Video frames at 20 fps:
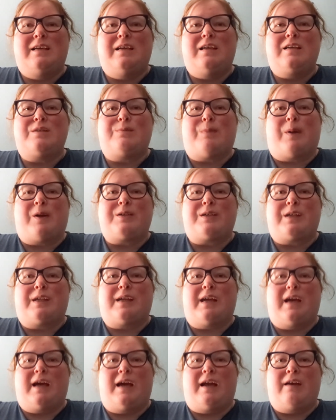
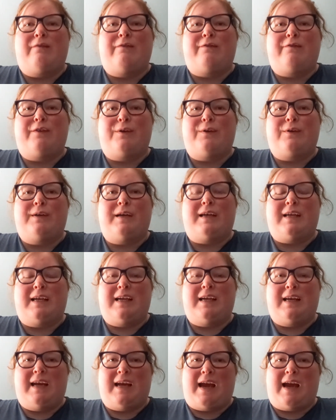especially on food and
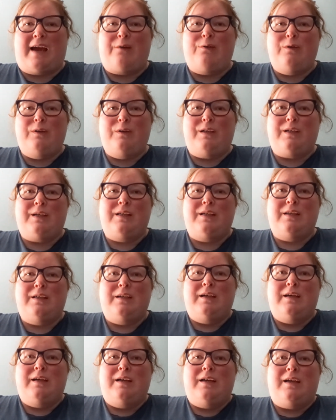eating out.
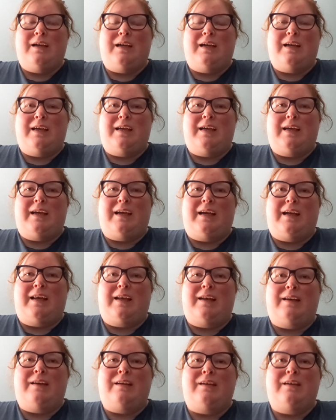
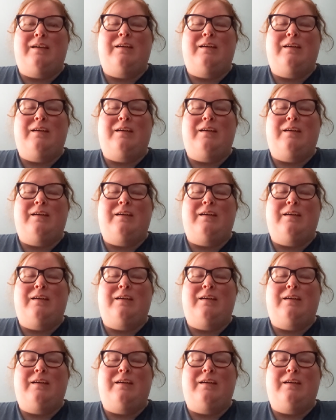And